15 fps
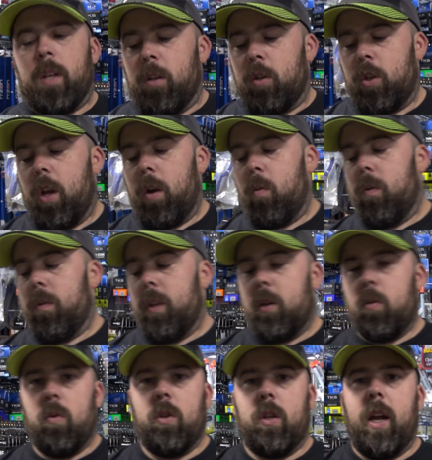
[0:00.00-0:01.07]
So
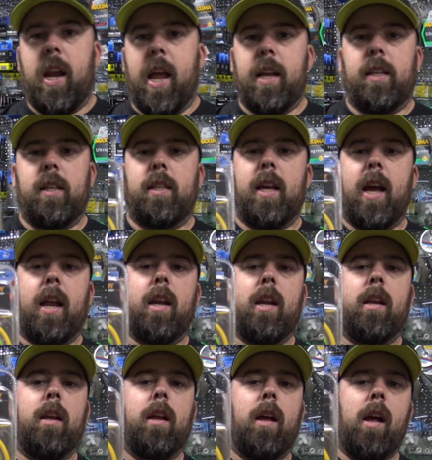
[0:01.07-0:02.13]
this one's an 8 to
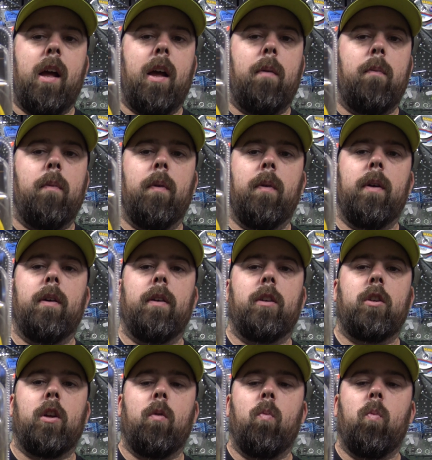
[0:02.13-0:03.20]
10.
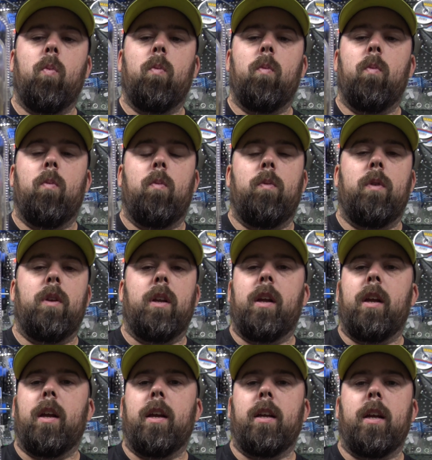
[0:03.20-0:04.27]
So
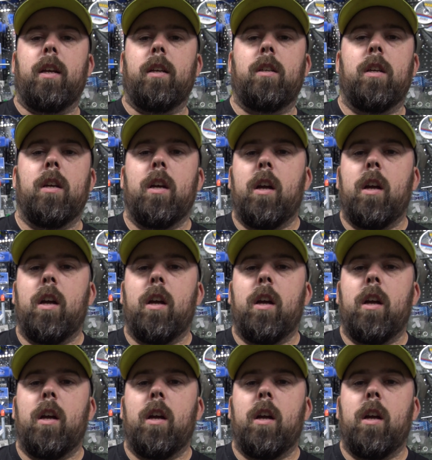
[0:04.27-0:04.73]
it's